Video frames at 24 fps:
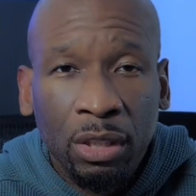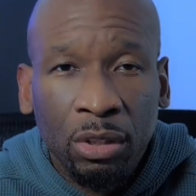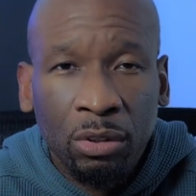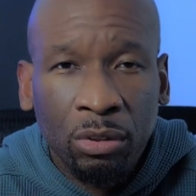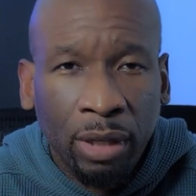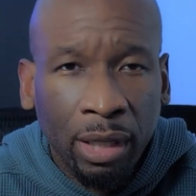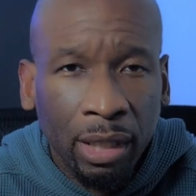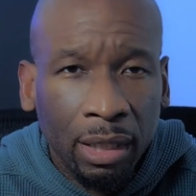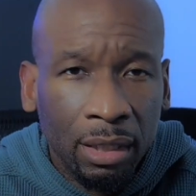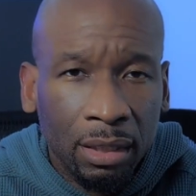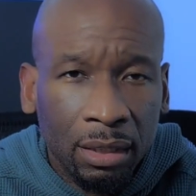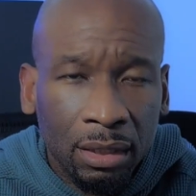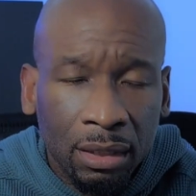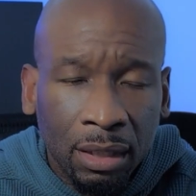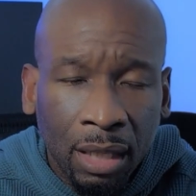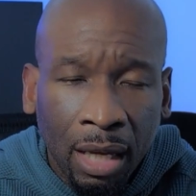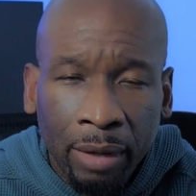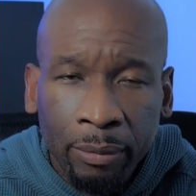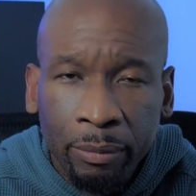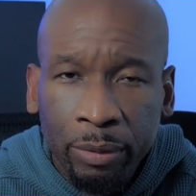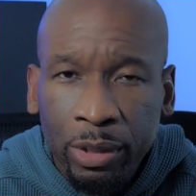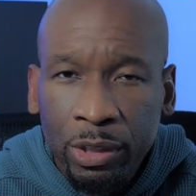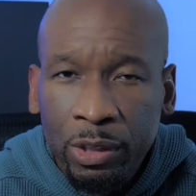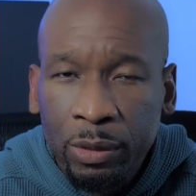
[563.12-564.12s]
great
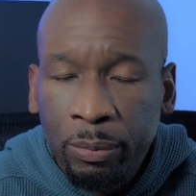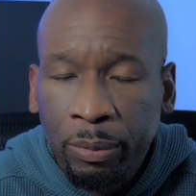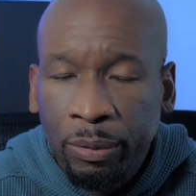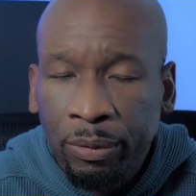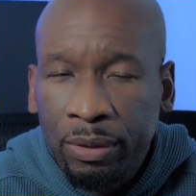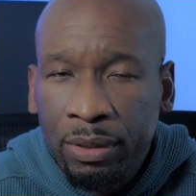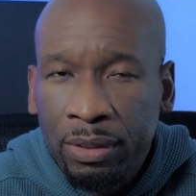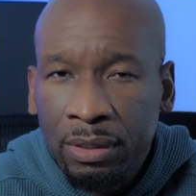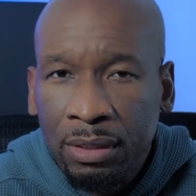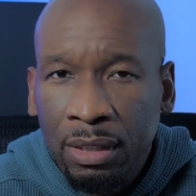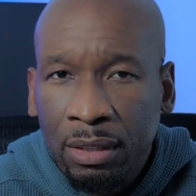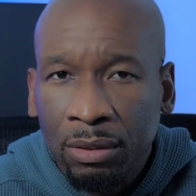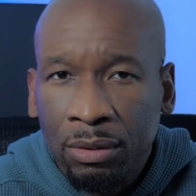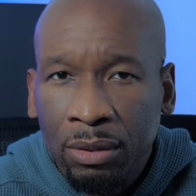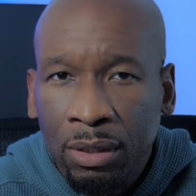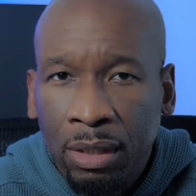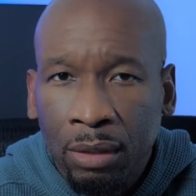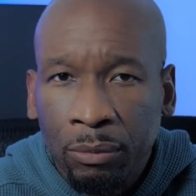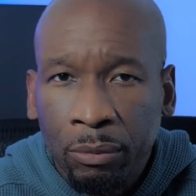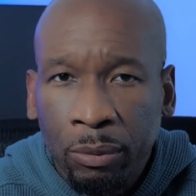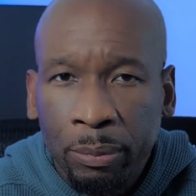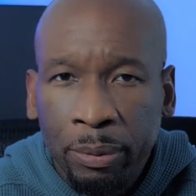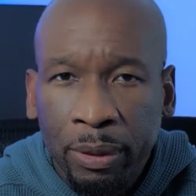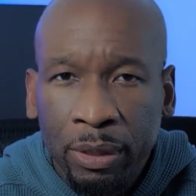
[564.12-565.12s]
camera experience that you
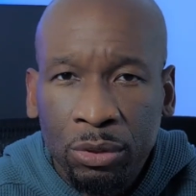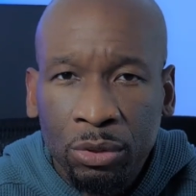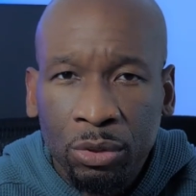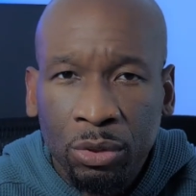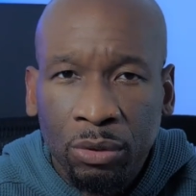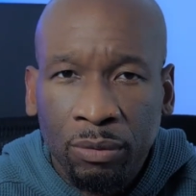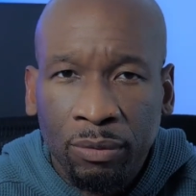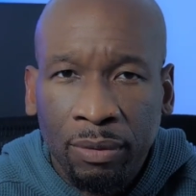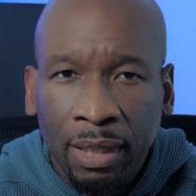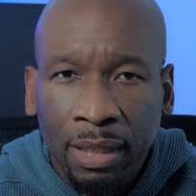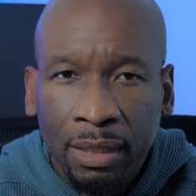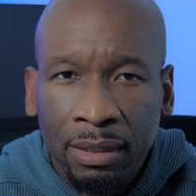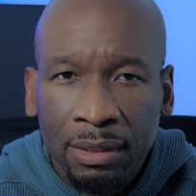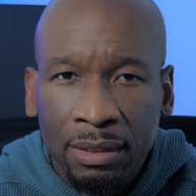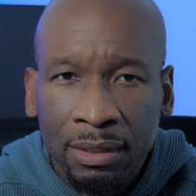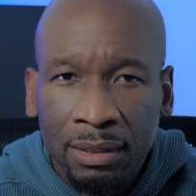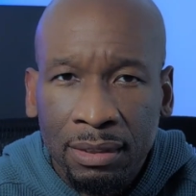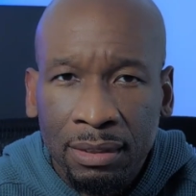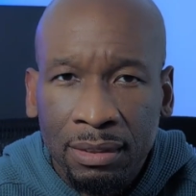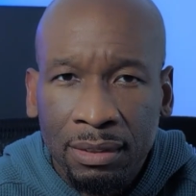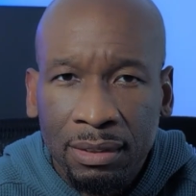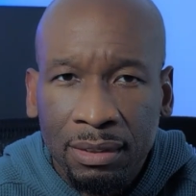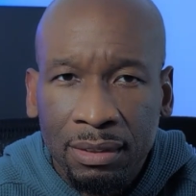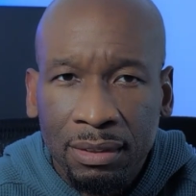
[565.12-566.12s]
get with Pixel
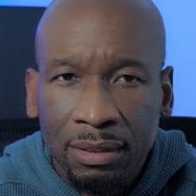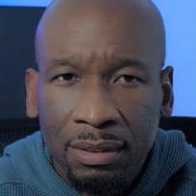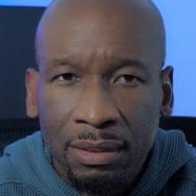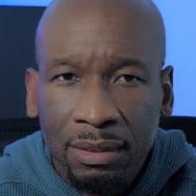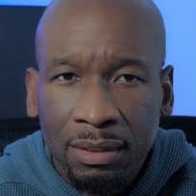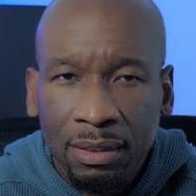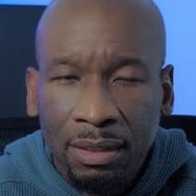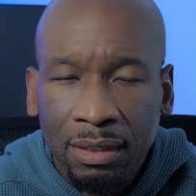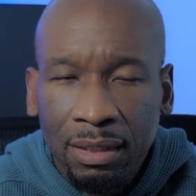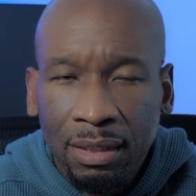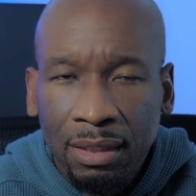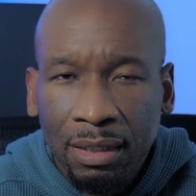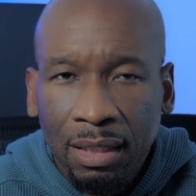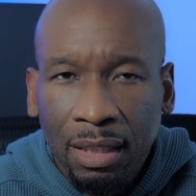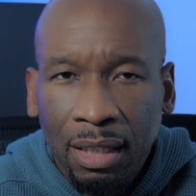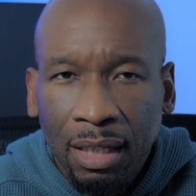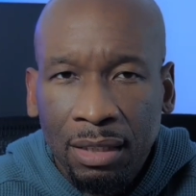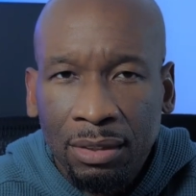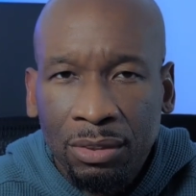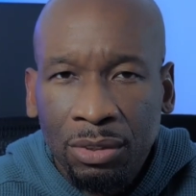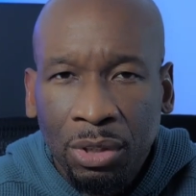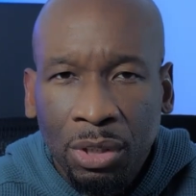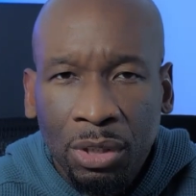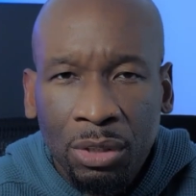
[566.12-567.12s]
devices
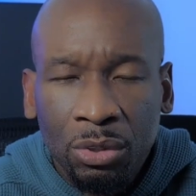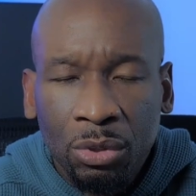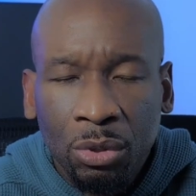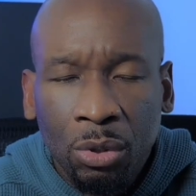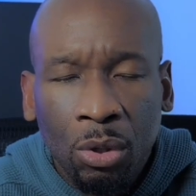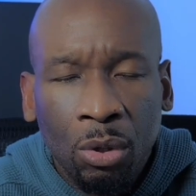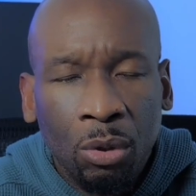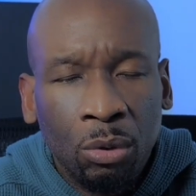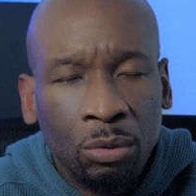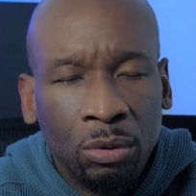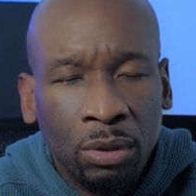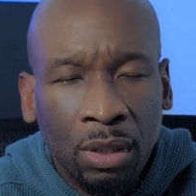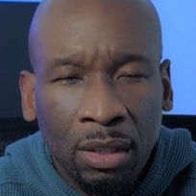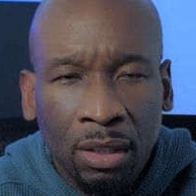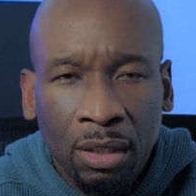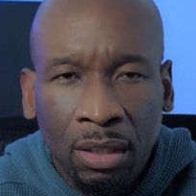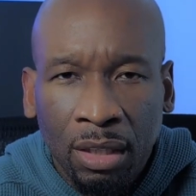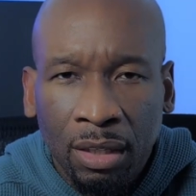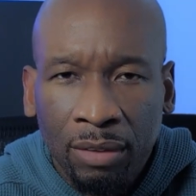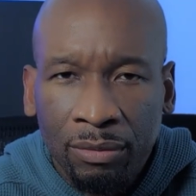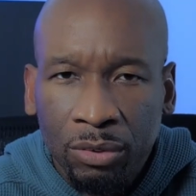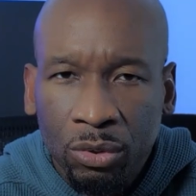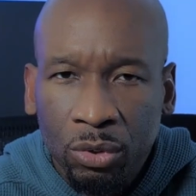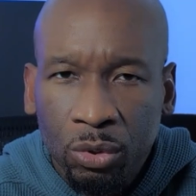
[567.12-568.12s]
and took it to a whole nother
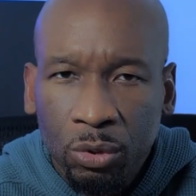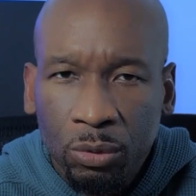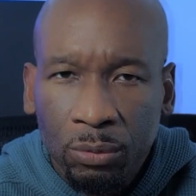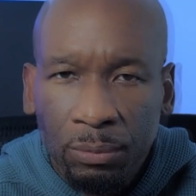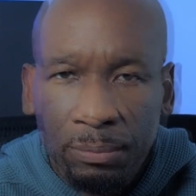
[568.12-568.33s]
level.